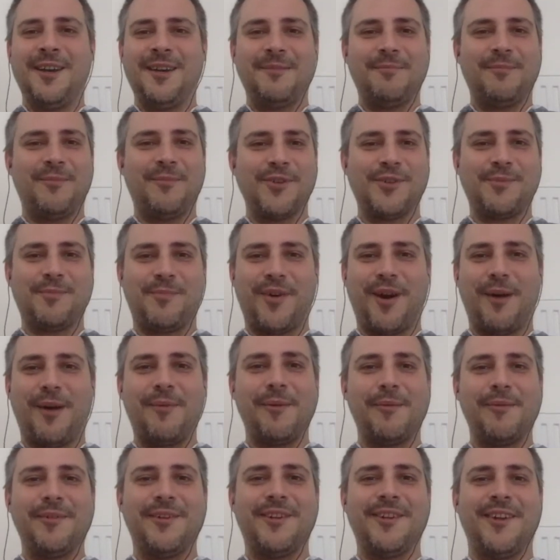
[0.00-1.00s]
most
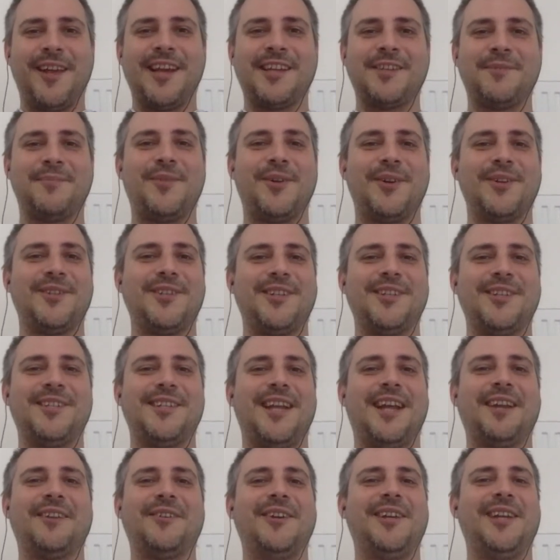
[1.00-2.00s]
probably the next person is
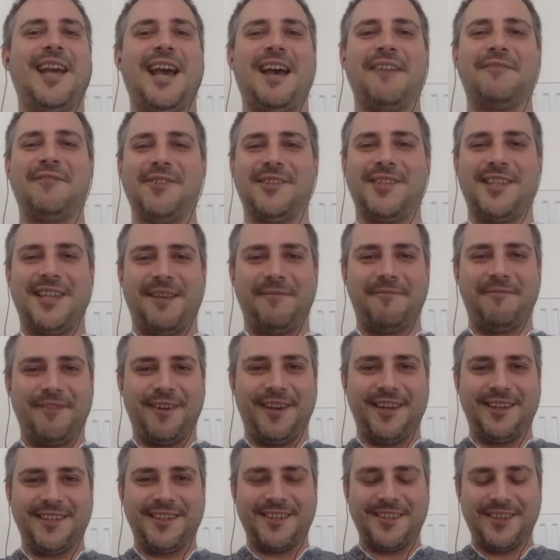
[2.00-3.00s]
not going to have the same
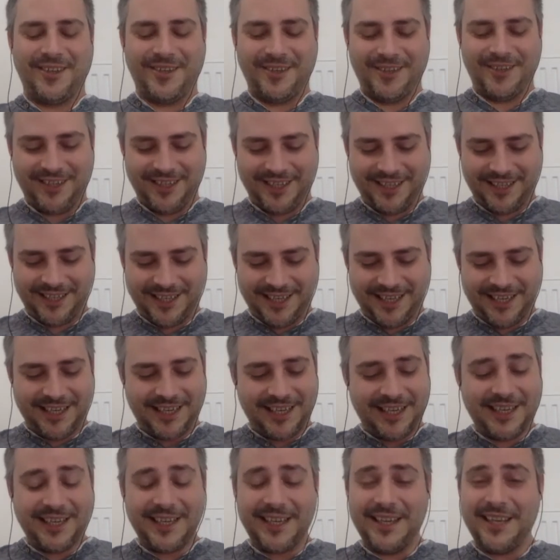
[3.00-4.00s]
thing. So
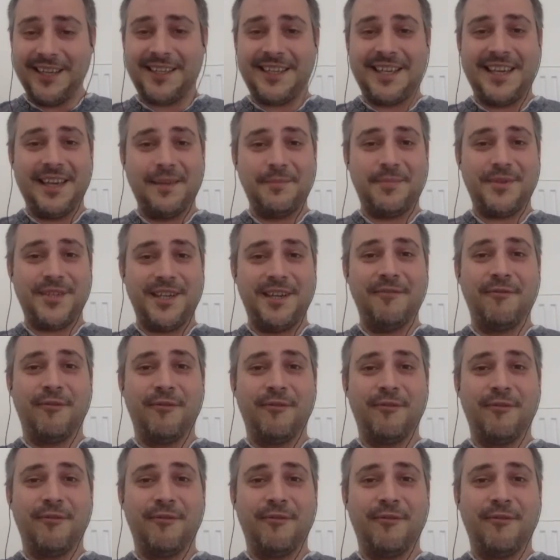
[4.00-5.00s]
it keeps
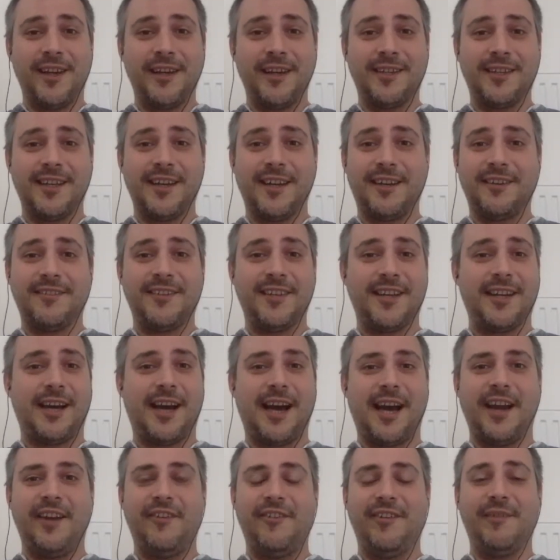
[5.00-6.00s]
evolving. They're
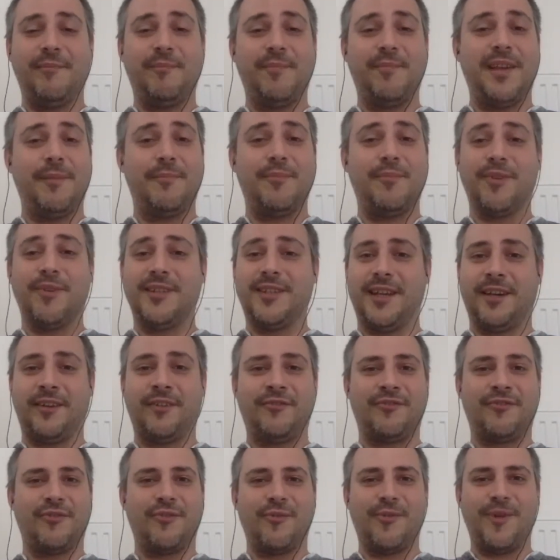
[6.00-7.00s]
hiring people, they're
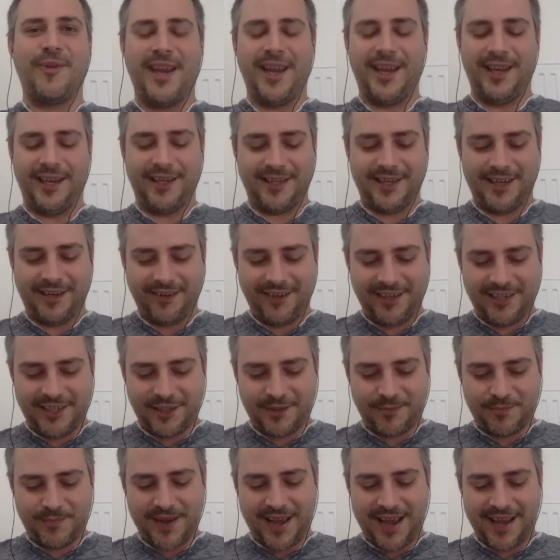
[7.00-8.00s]
growing, they're
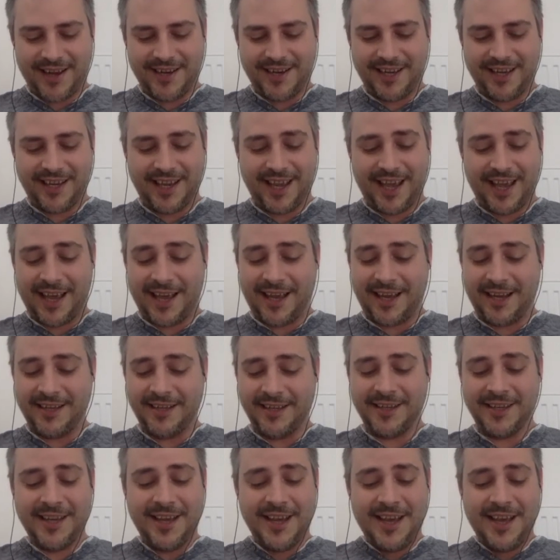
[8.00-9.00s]
expanding,
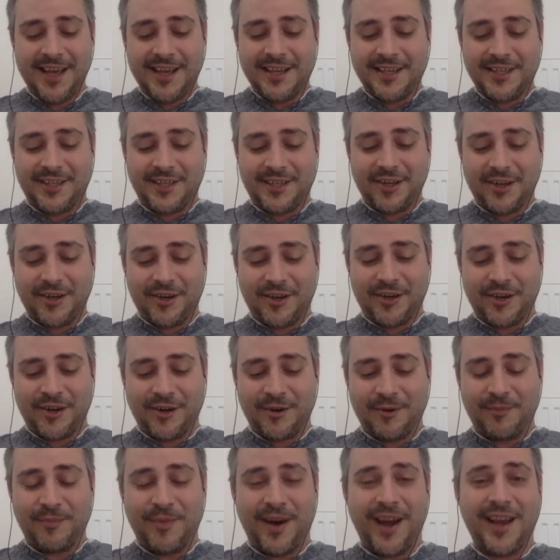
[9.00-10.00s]
and
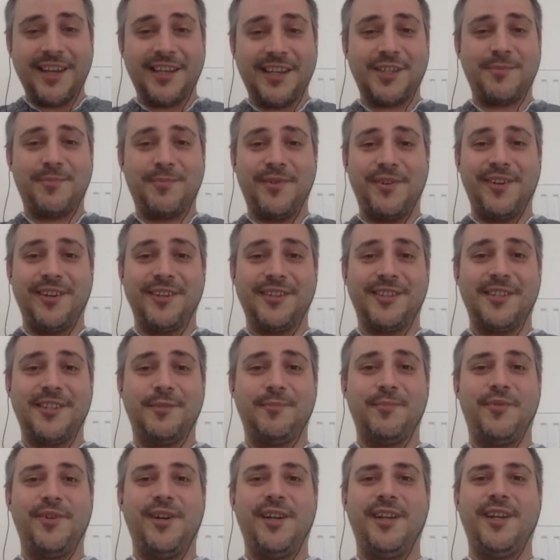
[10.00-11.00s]
so my experience is
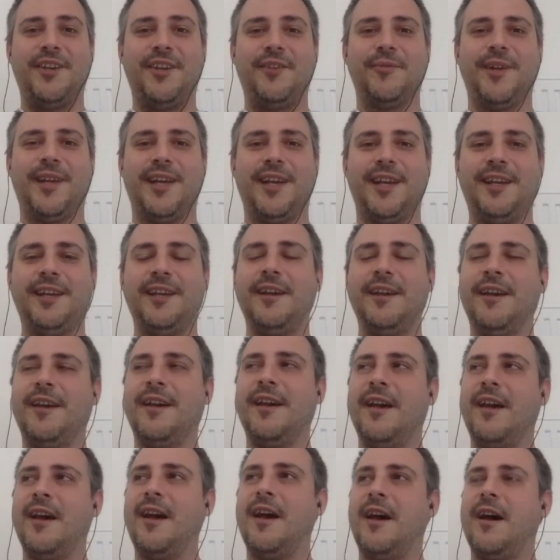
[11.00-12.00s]
pretty unique.
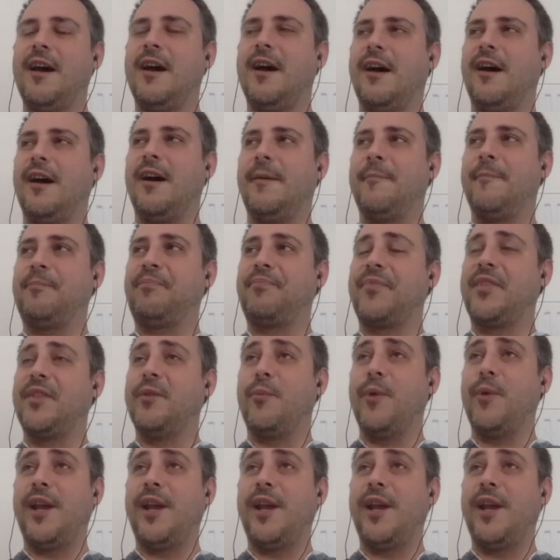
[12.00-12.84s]
The way